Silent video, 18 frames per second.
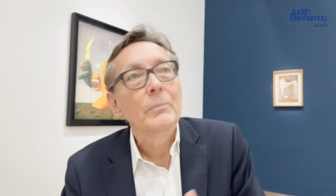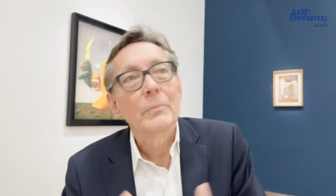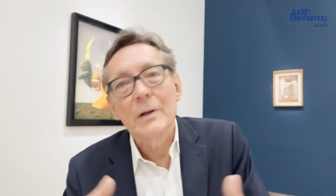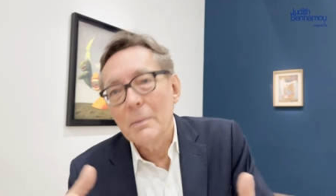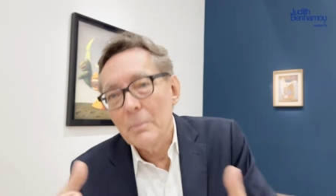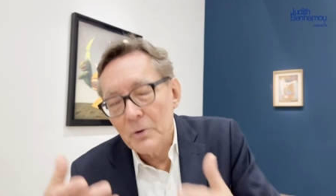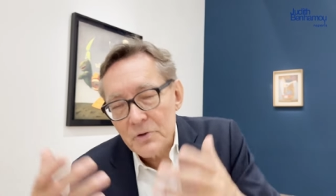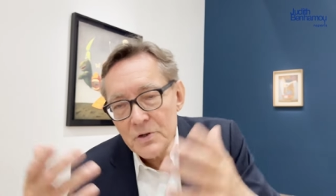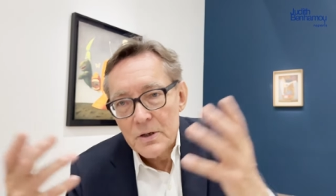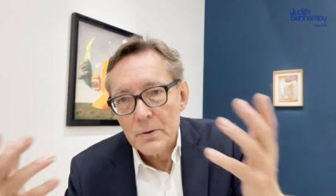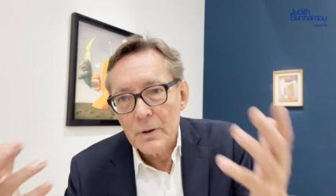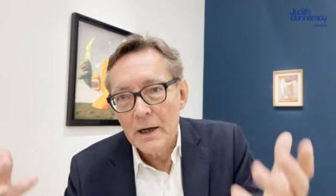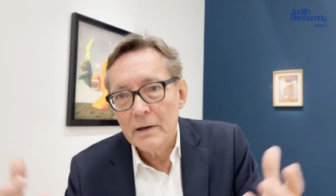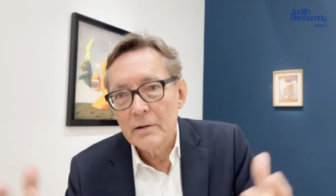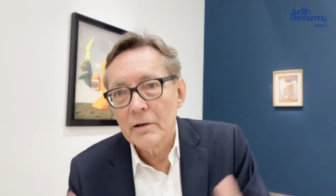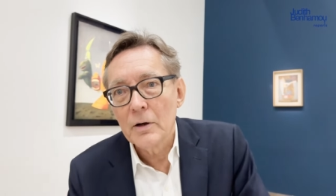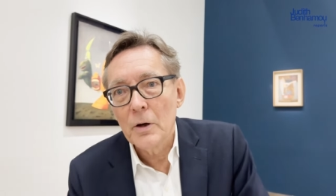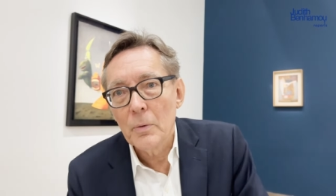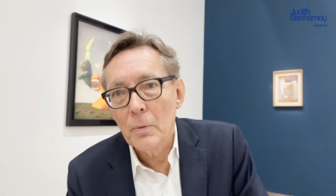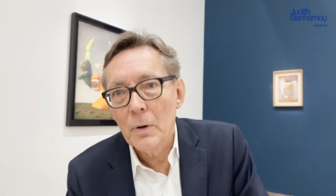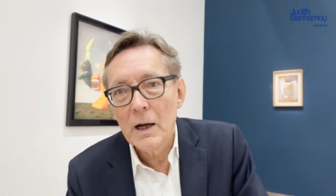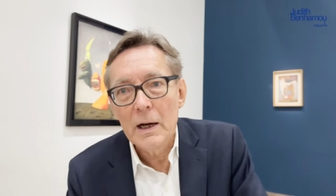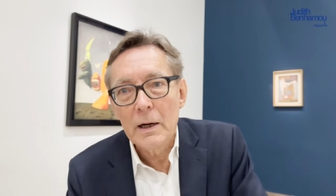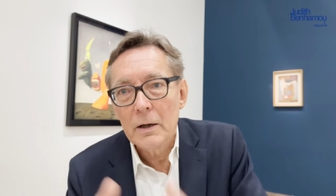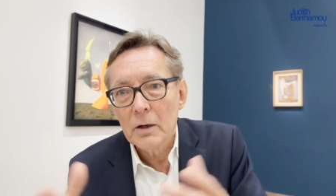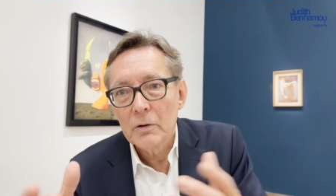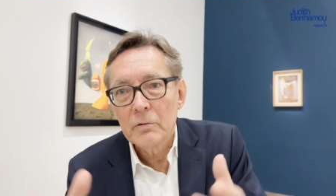demonstrate in a
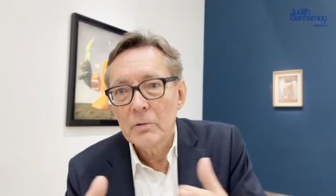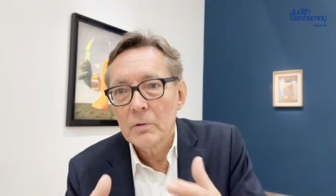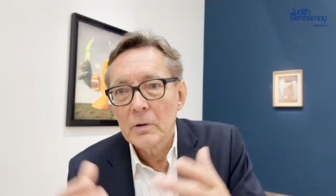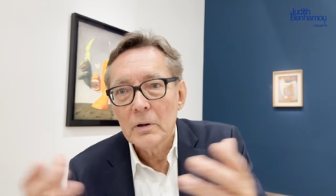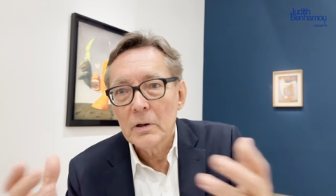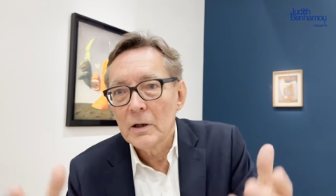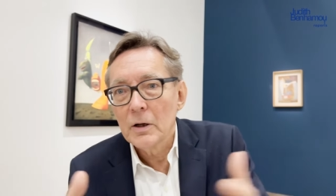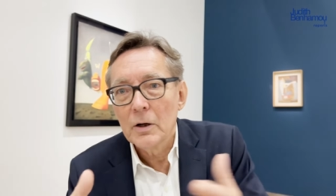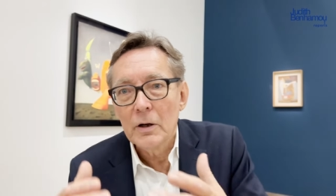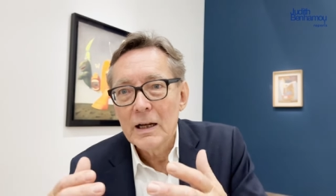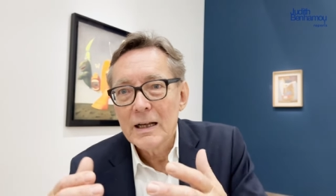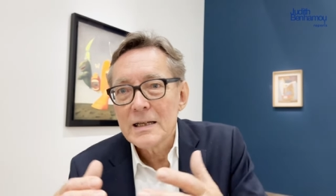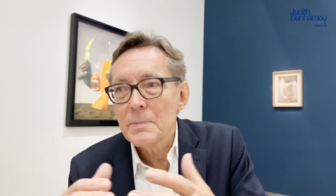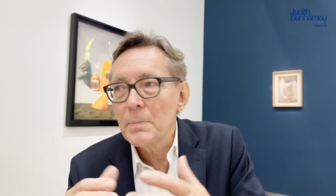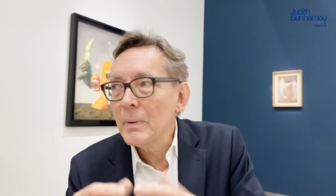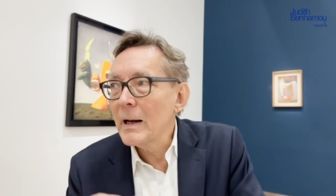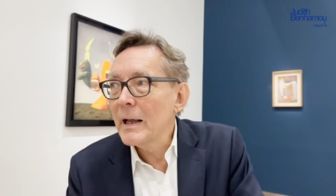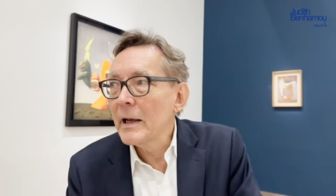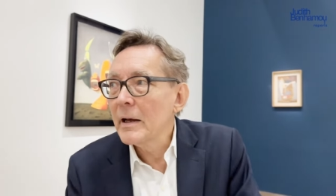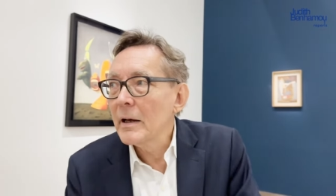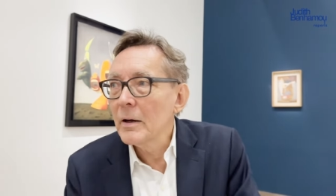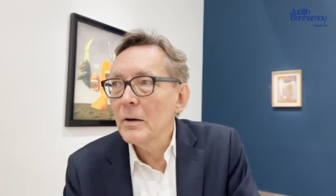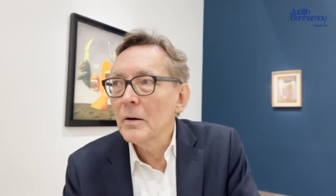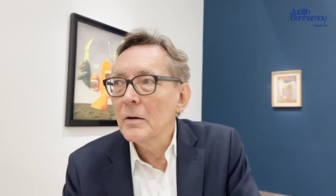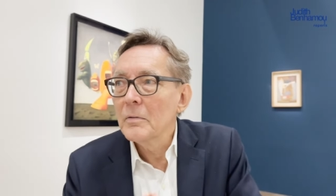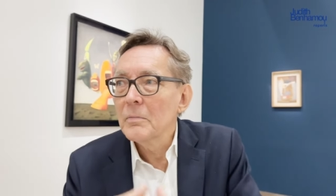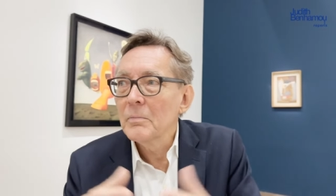way, not in an
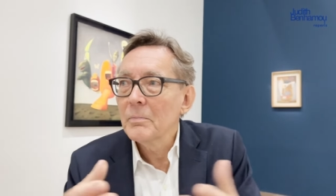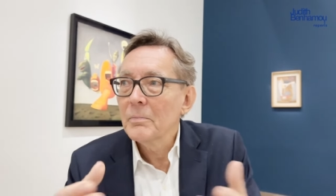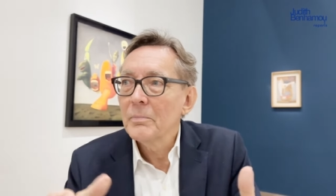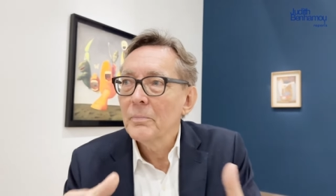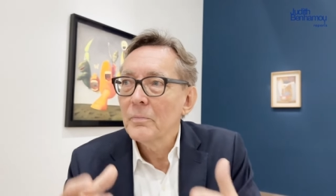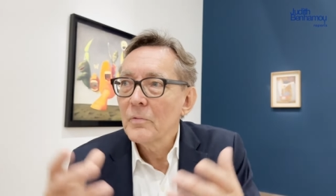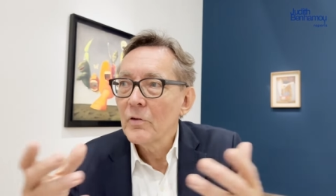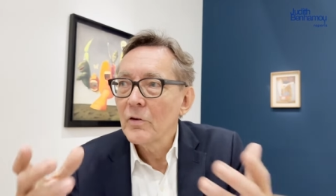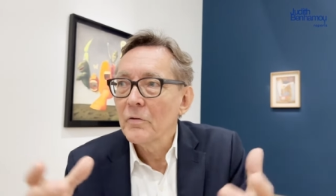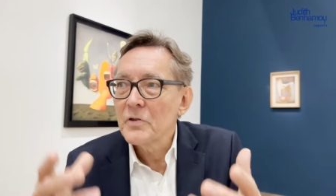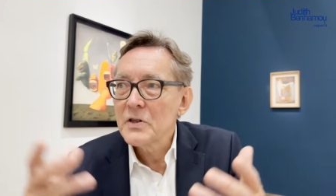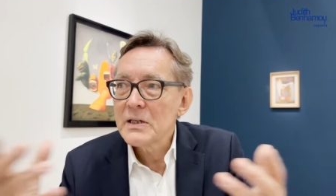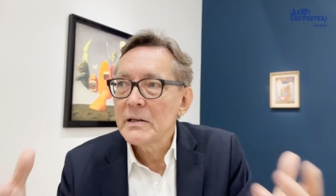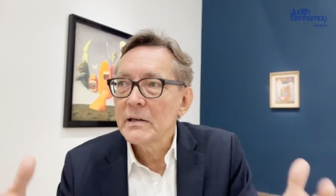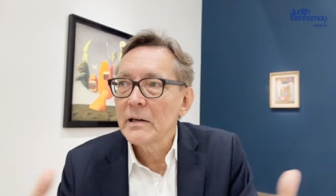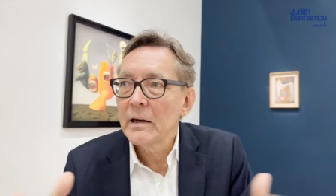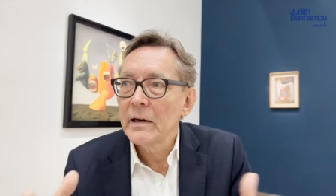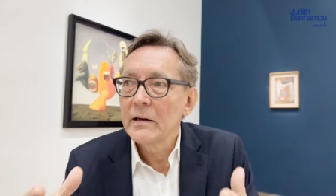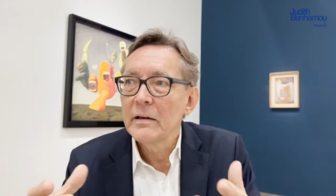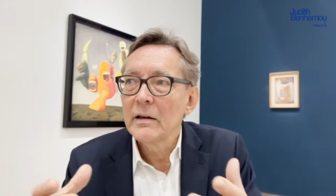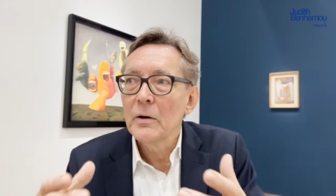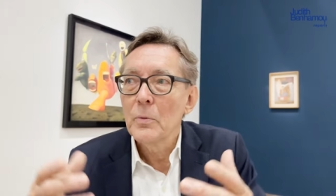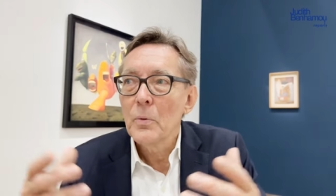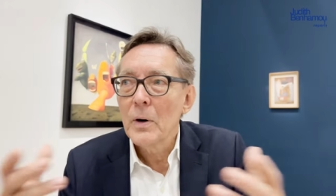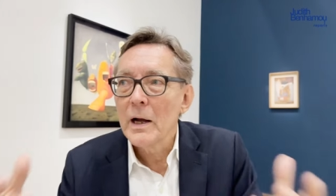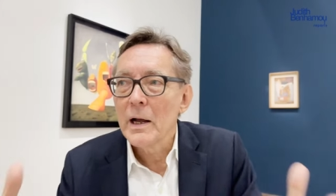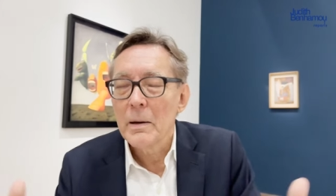explain, sophisticated
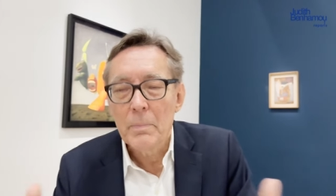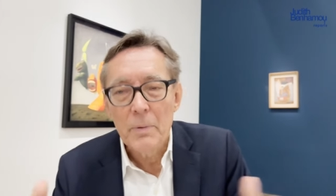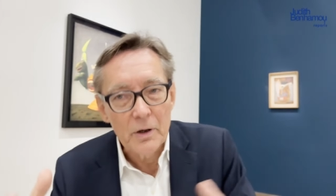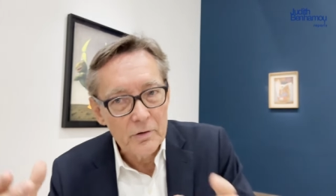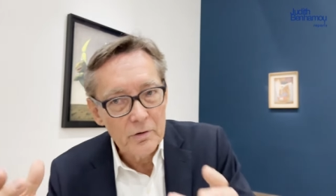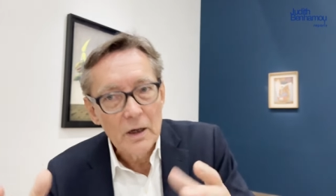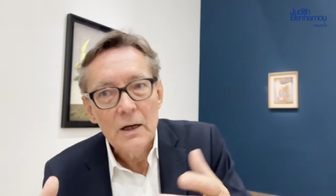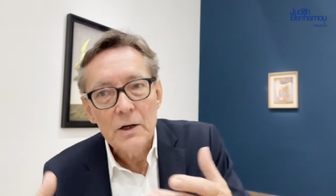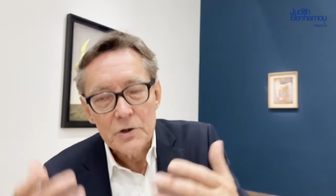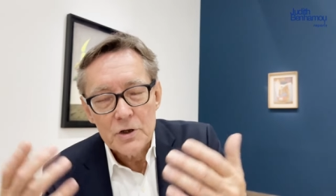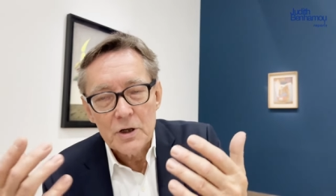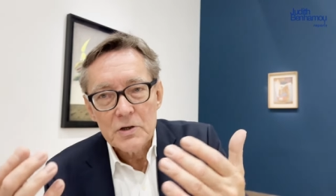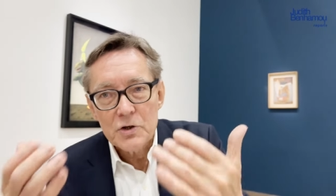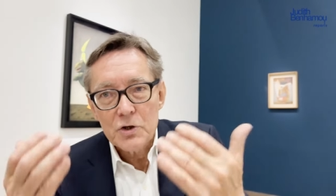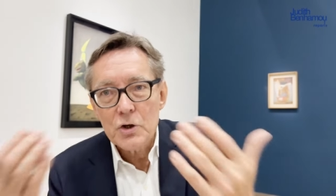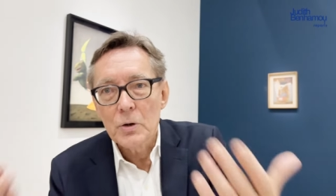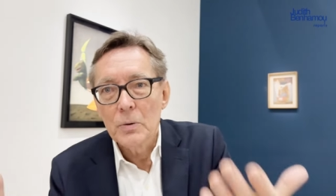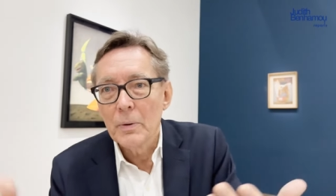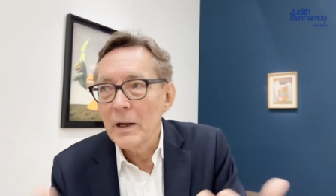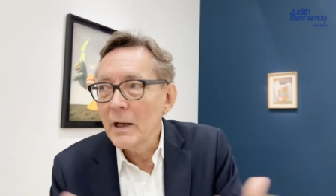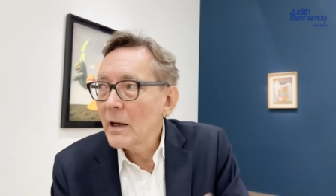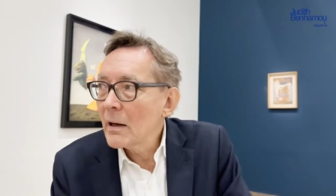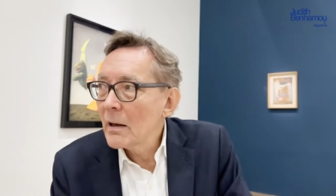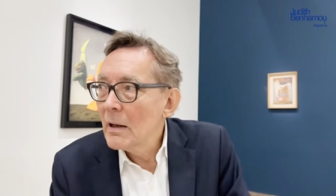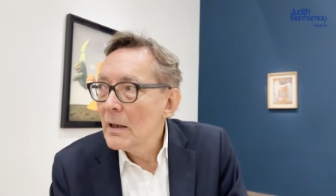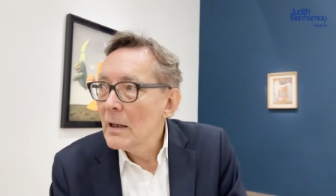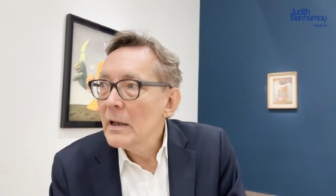way, but just
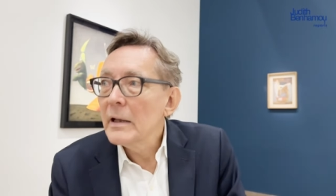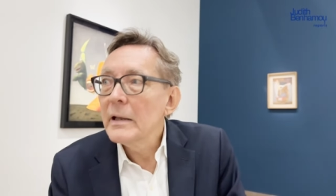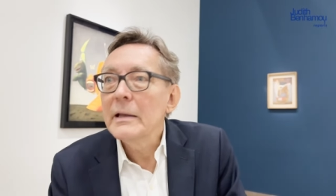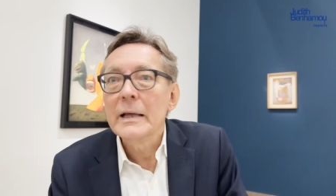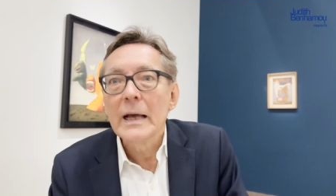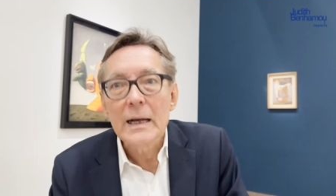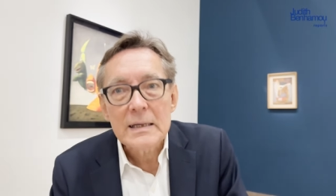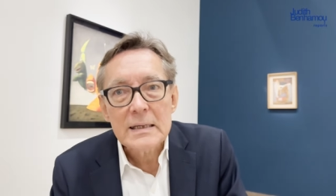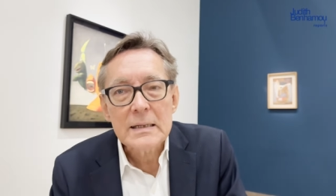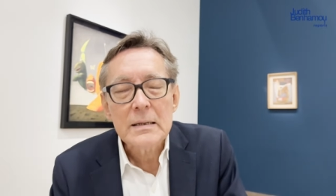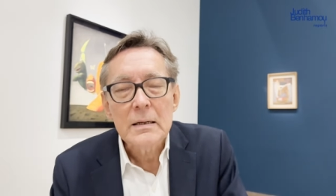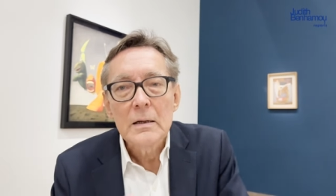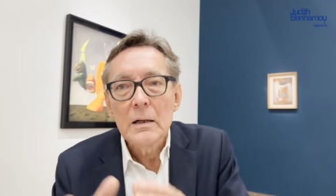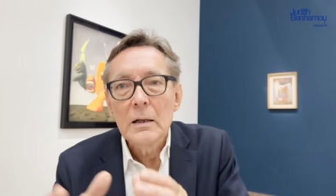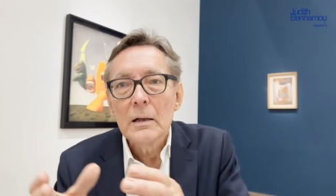showing, yes,